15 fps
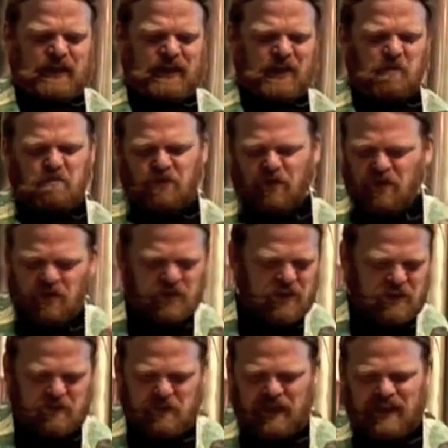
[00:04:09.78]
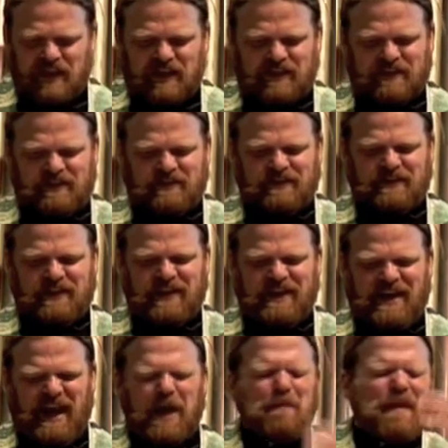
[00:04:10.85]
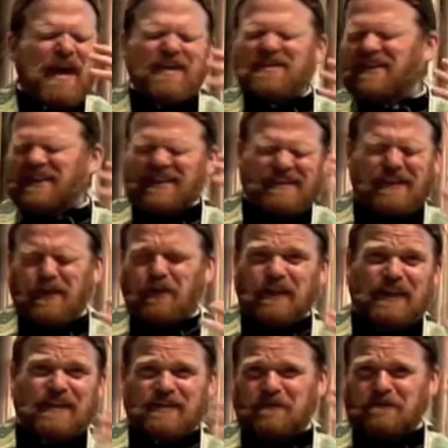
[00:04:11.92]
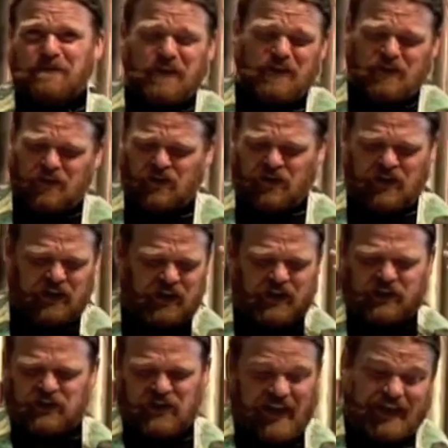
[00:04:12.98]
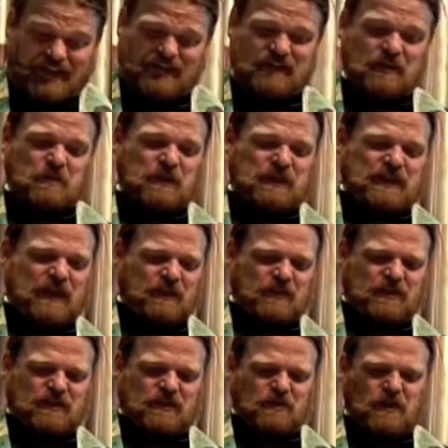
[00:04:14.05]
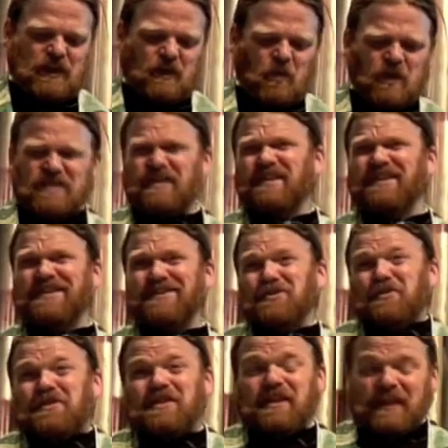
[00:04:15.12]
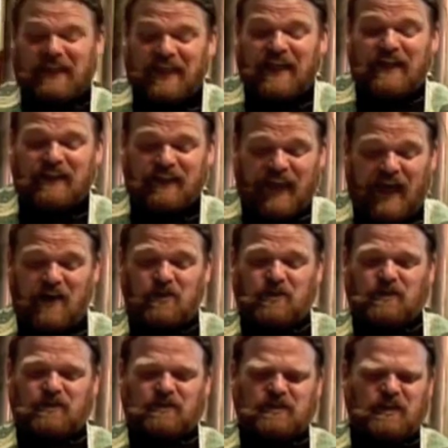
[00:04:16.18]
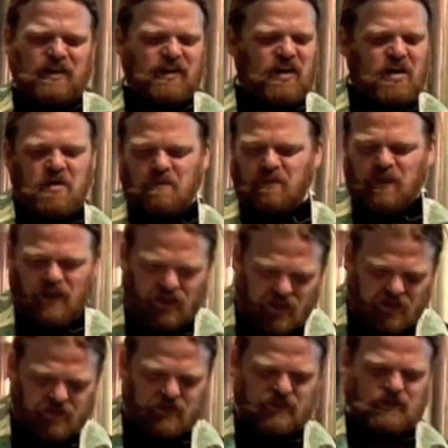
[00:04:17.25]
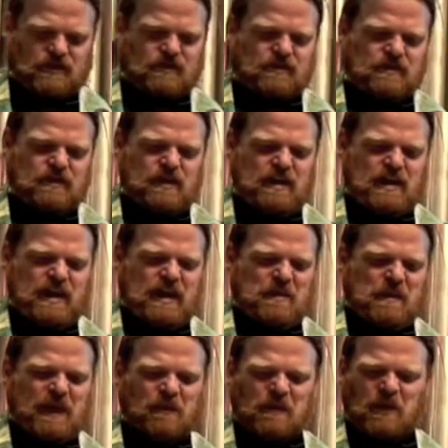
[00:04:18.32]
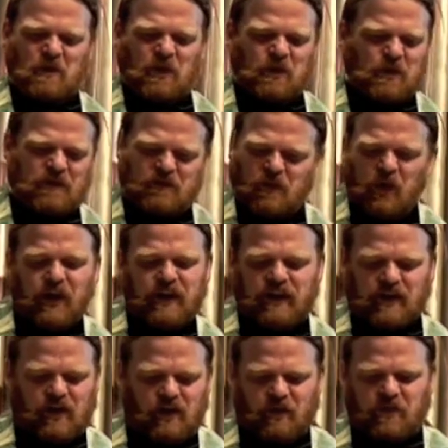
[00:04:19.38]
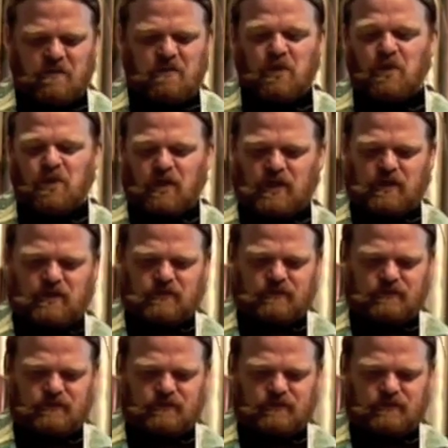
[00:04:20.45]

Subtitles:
it approached me. I imagine this literally as a figure chasing me down the street. And what's it going to do? It's going to yell louder. It's going to come closer, make me want to avoid it all the more.